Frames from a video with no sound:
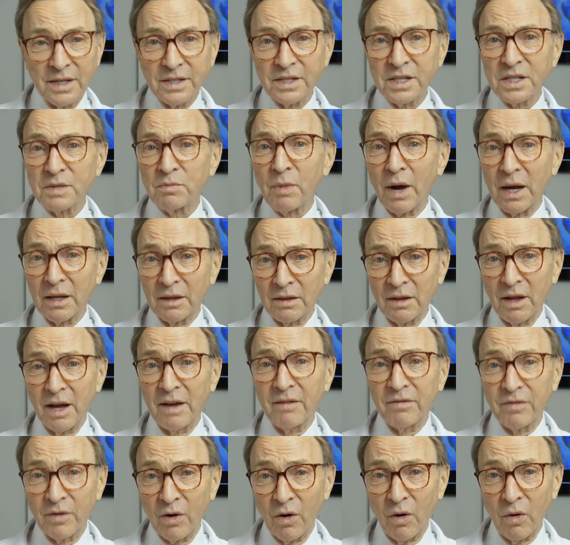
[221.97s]
this is my
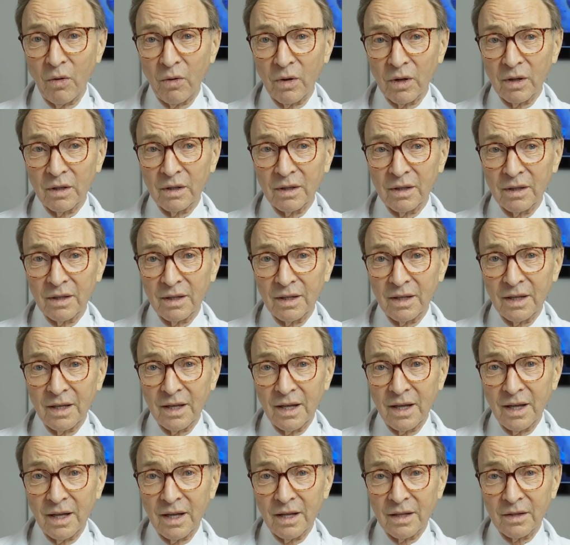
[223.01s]
life goal
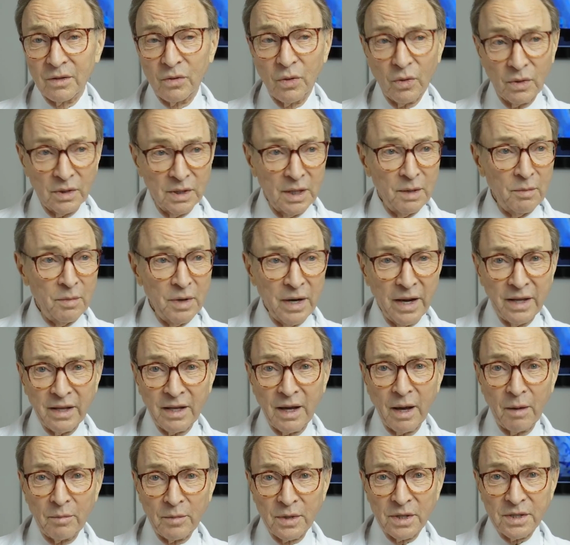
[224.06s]
to
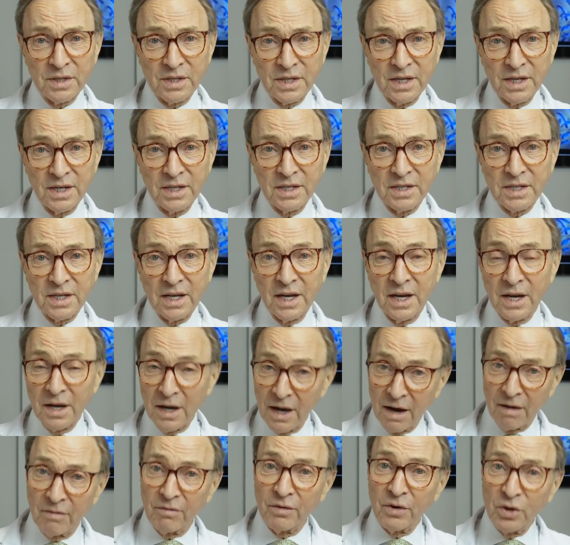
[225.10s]
eliminate gum disease
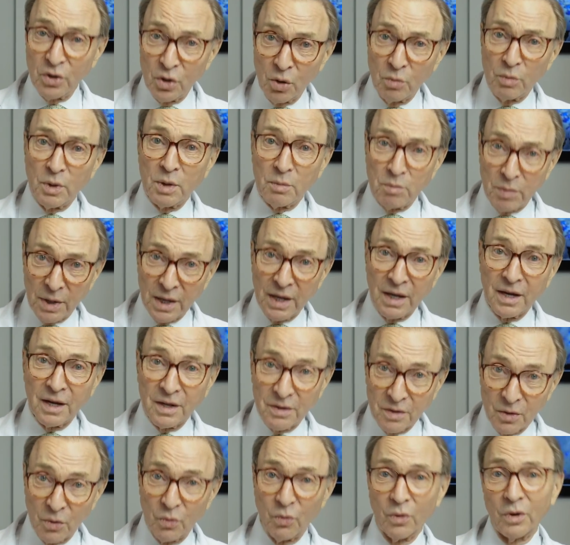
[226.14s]
in every human being
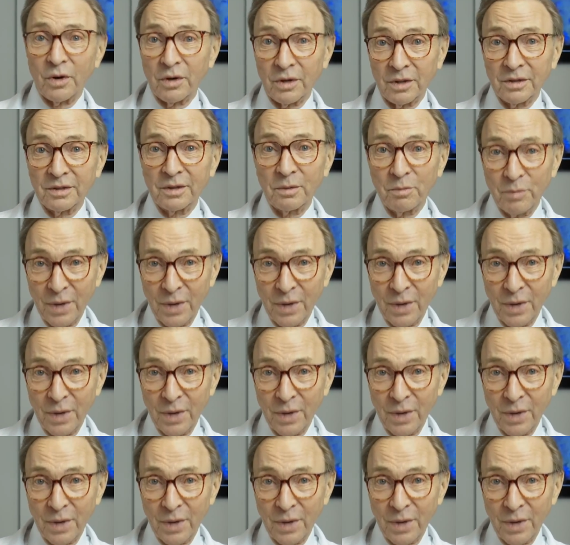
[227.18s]
in the world,